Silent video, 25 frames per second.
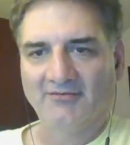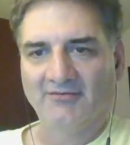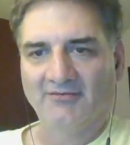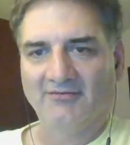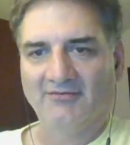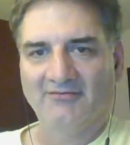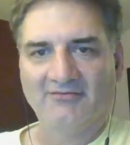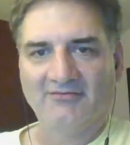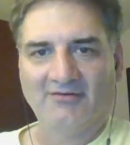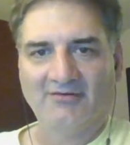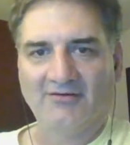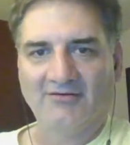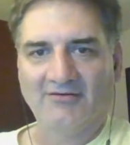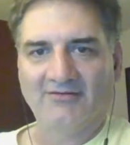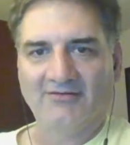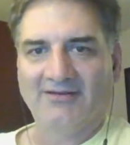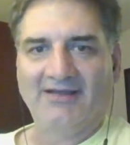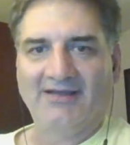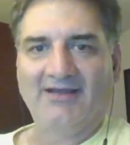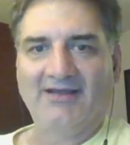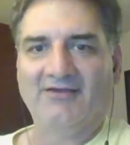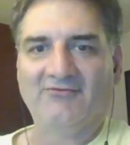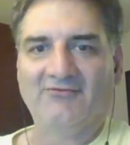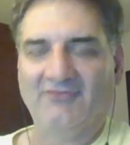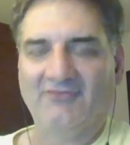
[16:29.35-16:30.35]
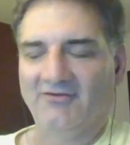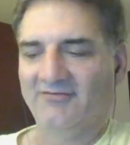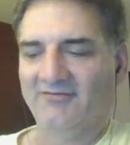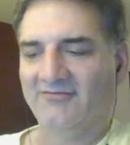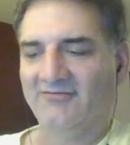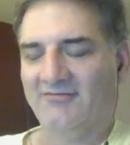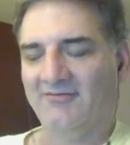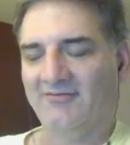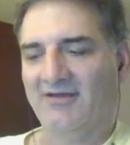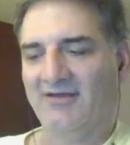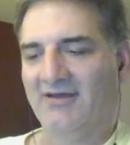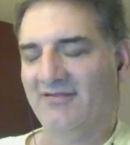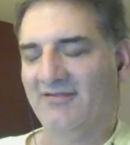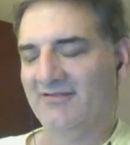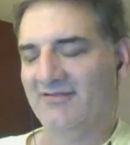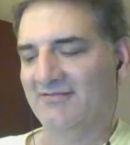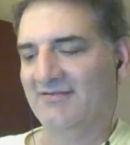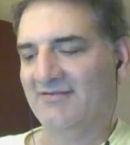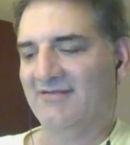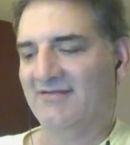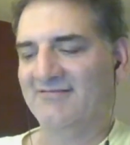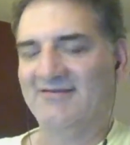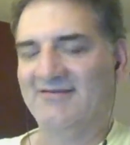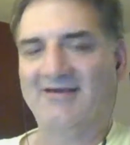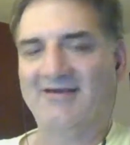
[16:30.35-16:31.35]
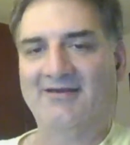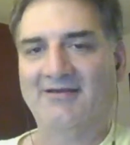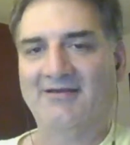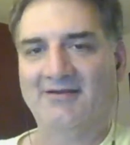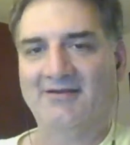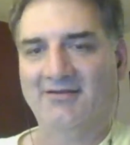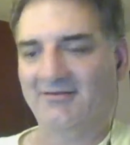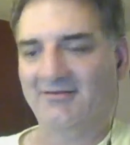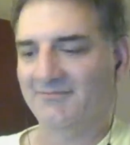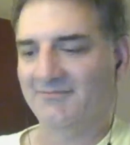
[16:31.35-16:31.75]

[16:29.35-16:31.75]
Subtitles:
you started caching. So I think that's kind of neat.